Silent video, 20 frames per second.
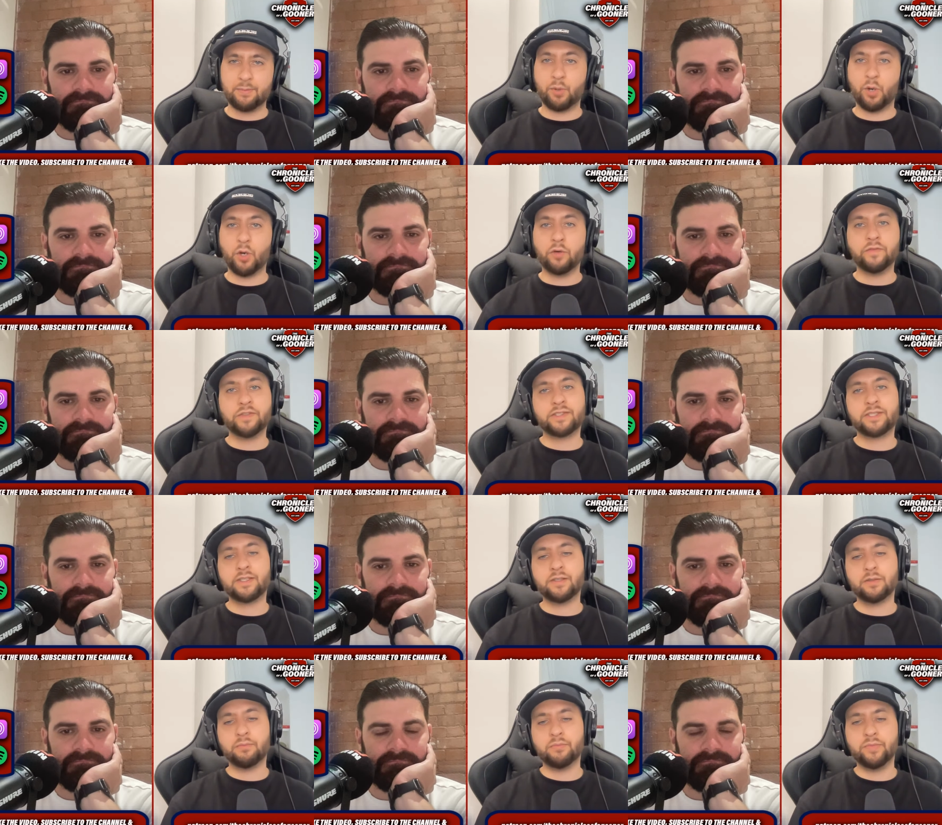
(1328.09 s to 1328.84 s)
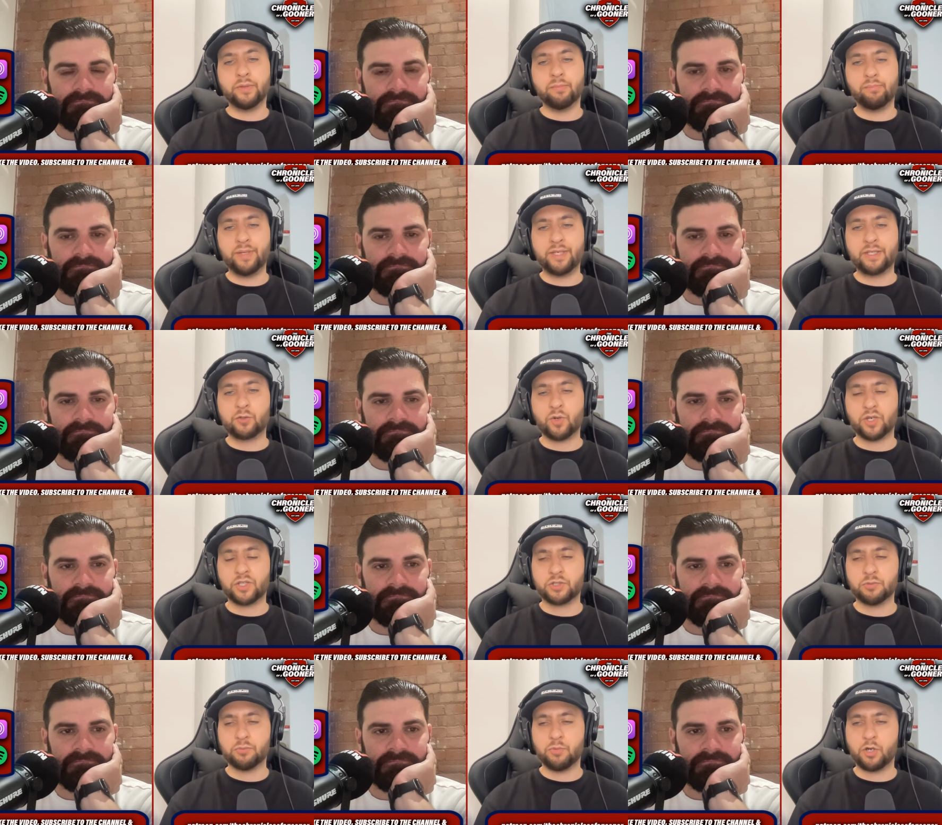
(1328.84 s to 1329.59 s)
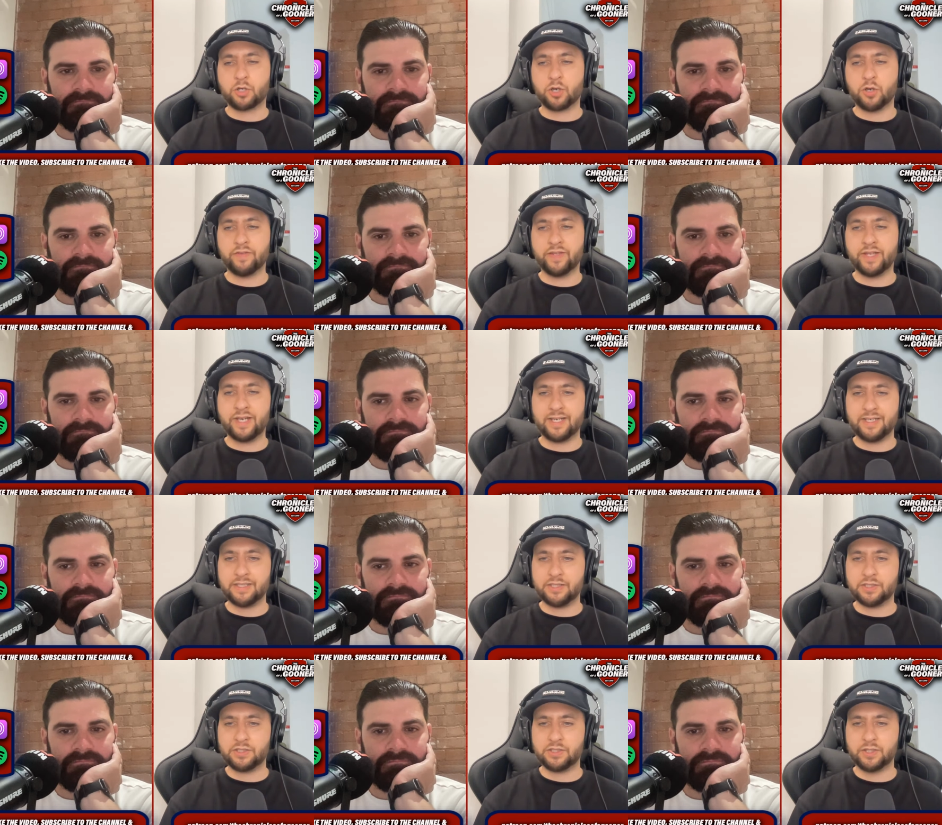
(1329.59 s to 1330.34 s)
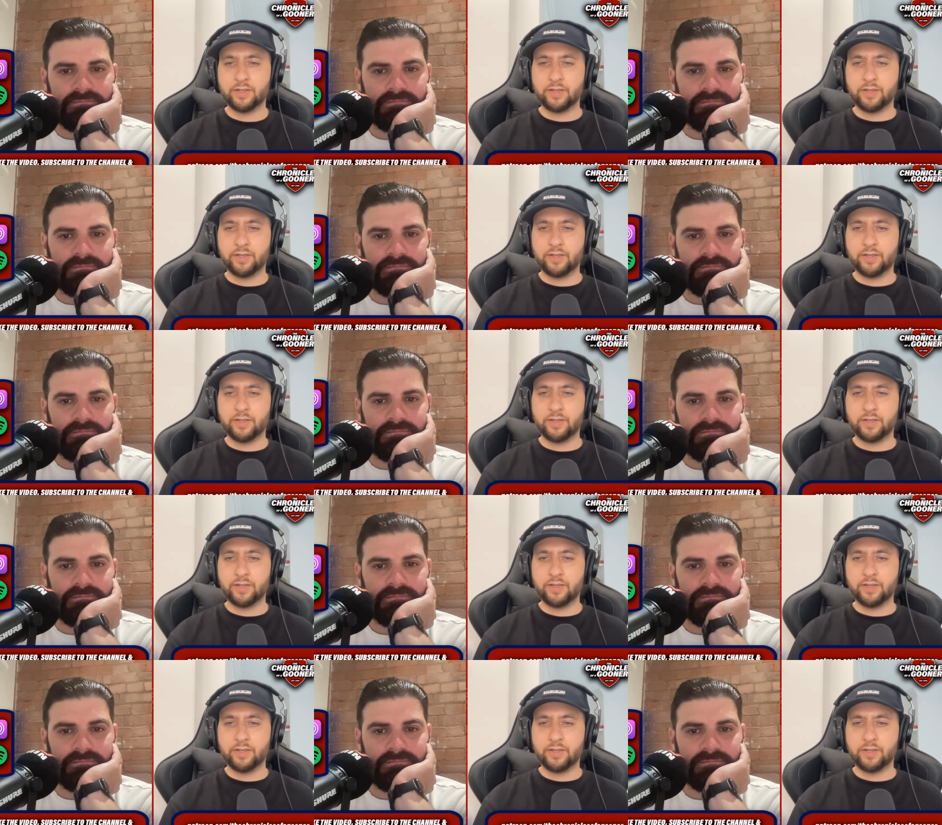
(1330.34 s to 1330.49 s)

Speaker 1: But obviously the the big question mark over that is